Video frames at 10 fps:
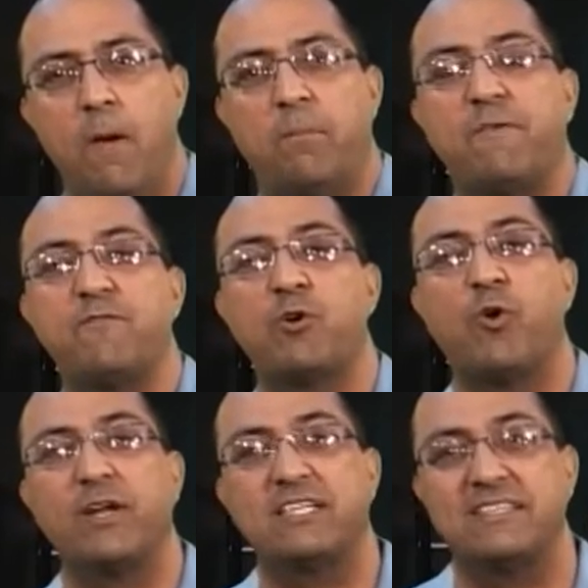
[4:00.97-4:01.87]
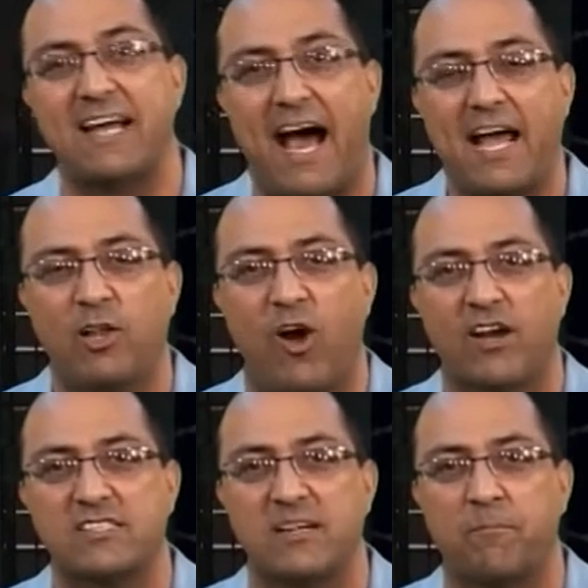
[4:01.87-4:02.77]
But if you're going to
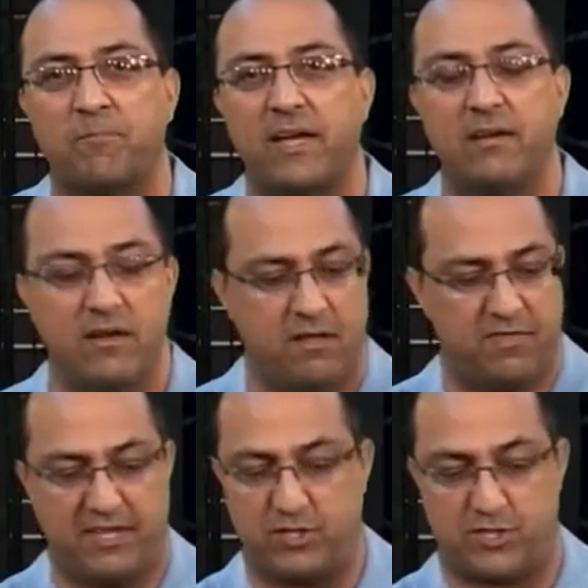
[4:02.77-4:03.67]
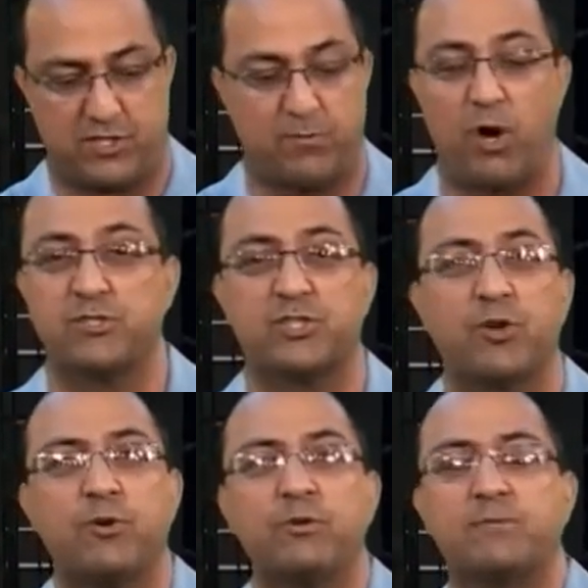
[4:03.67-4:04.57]
dialogue something, then small
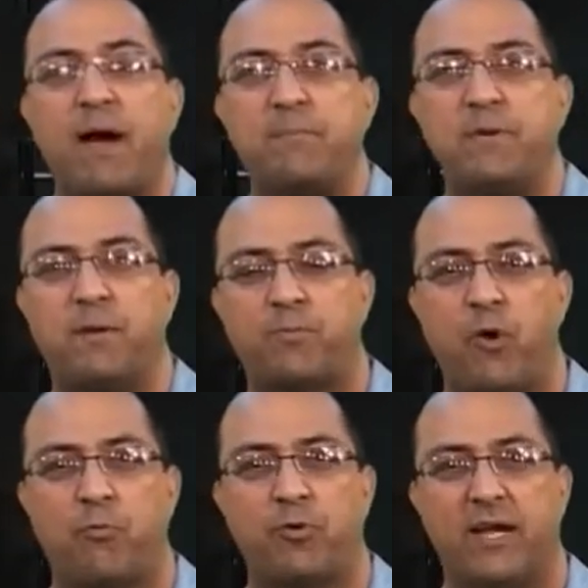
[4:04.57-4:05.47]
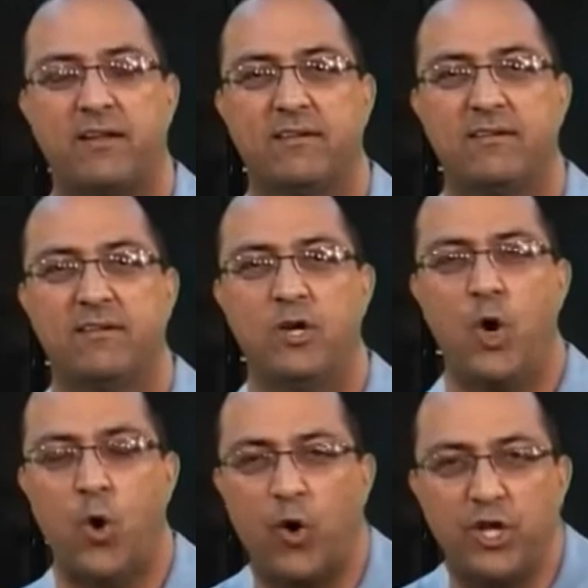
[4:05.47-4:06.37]
circles might be appropriate.
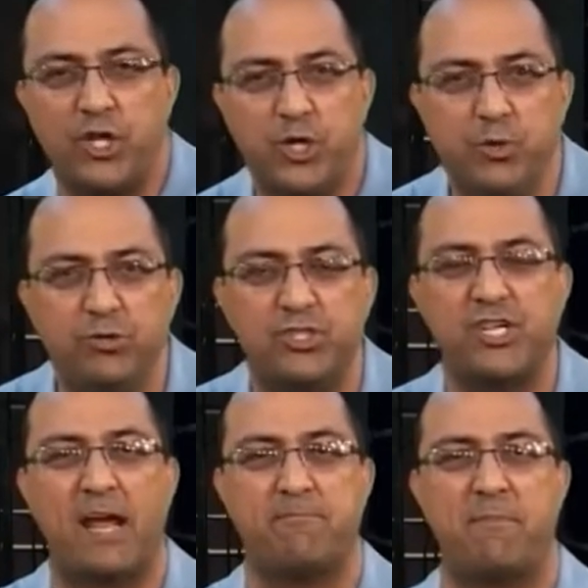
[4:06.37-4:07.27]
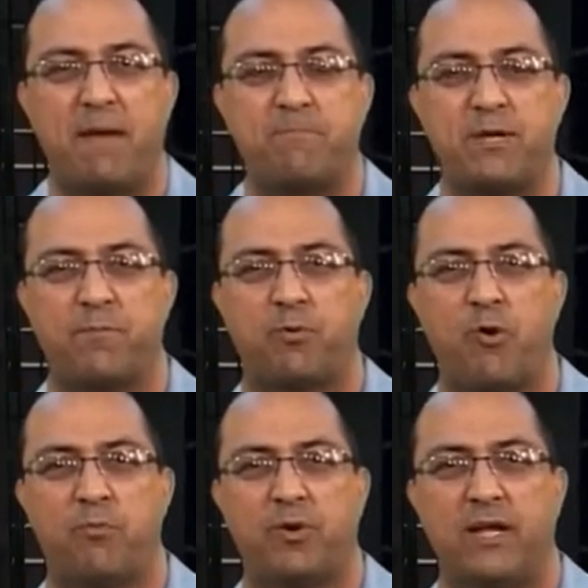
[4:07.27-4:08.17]
Or a U shape might be
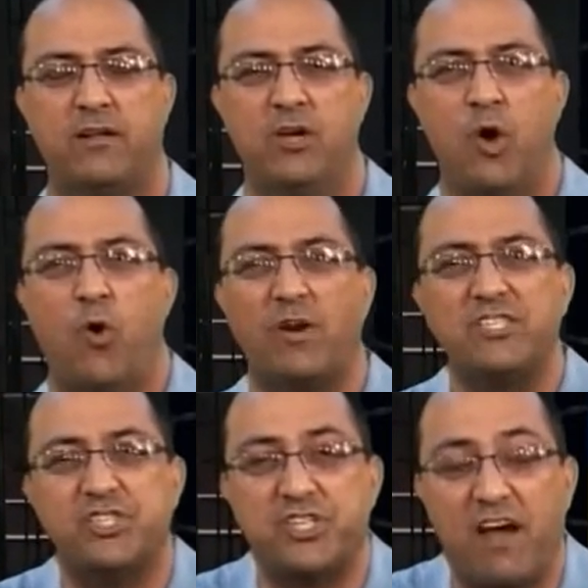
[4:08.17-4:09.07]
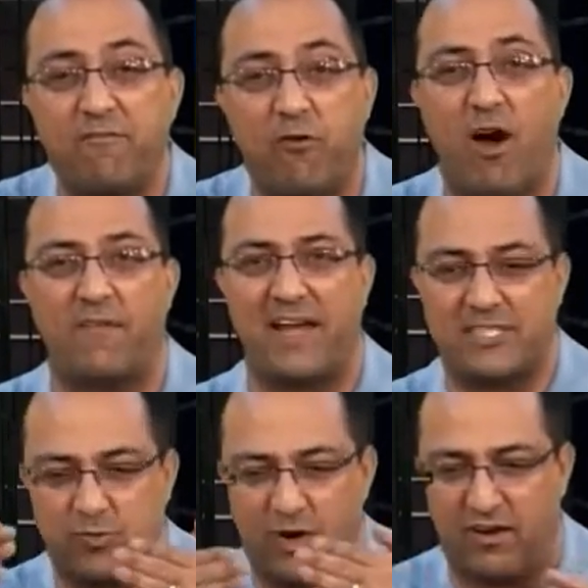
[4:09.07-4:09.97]
appropriate. Or a chevron,
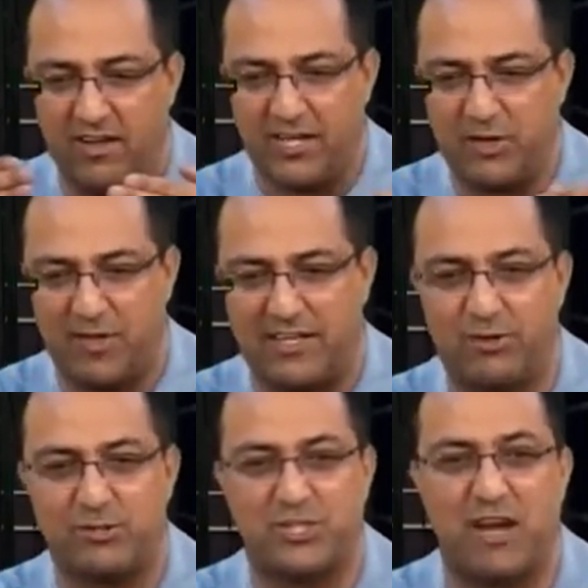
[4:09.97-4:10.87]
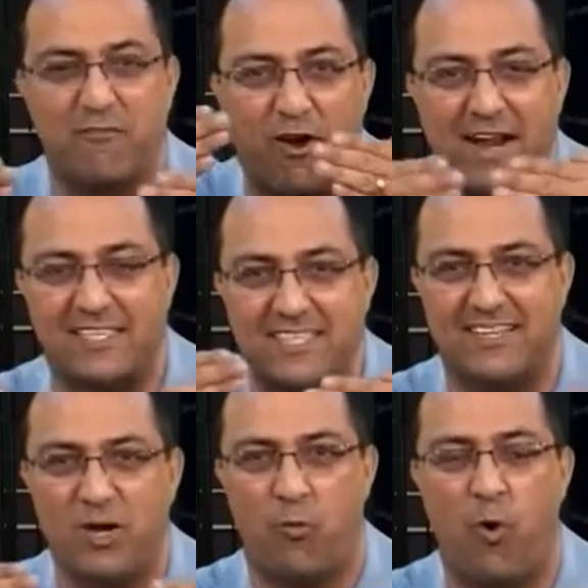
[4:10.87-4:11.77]
that's where, that little chevron as
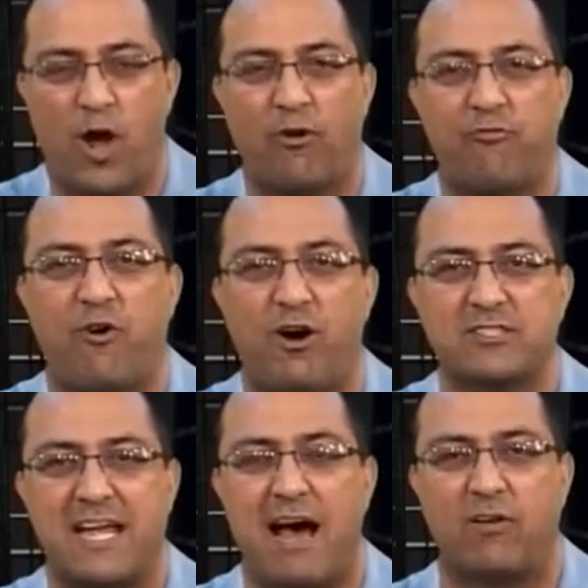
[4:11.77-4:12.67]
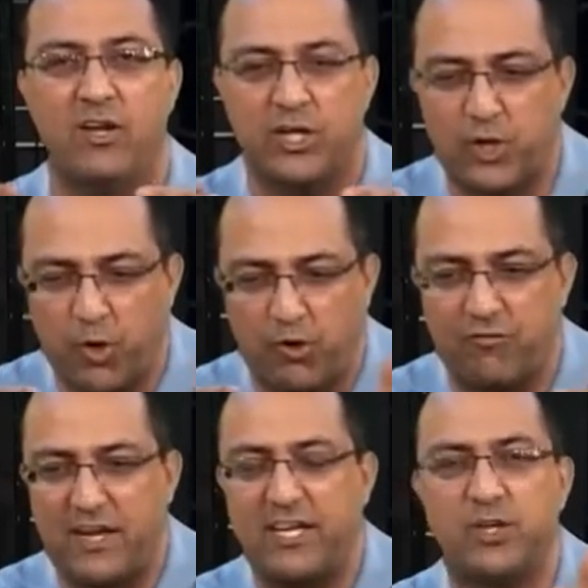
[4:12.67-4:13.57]
water falls out,
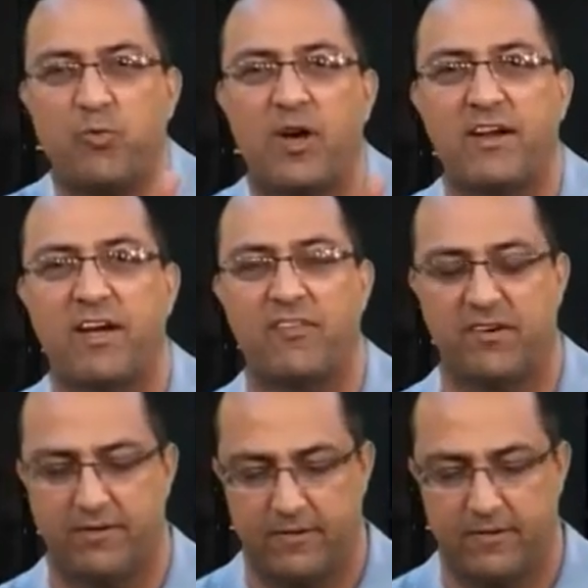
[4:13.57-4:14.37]
curved into one another.